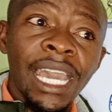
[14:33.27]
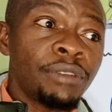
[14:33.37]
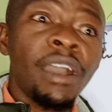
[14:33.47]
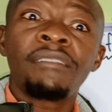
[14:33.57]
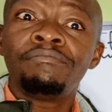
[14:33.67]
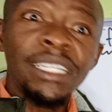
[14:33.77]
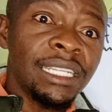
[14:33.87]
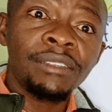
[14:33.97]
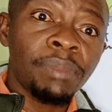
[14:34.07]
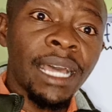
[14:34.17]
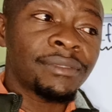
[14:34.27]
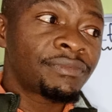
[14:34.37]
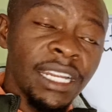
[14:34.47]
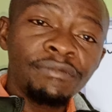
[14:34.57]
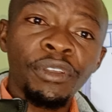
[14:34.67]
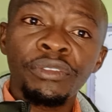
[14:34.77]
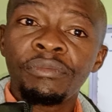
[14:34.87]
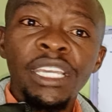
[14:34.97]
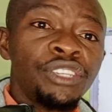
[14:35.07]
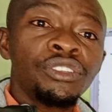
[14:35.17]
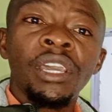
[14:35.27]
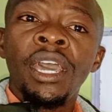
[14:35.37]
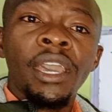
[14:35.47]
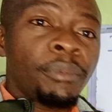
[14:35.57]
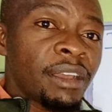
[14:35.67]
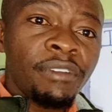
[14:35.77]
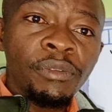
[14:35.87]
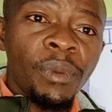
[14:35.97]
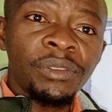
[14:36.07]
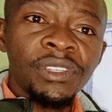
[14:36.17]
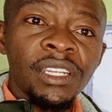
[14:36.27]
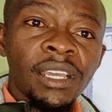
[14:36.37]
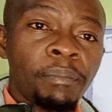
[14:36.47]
I do have business plans ready for you. Each, whatever you want.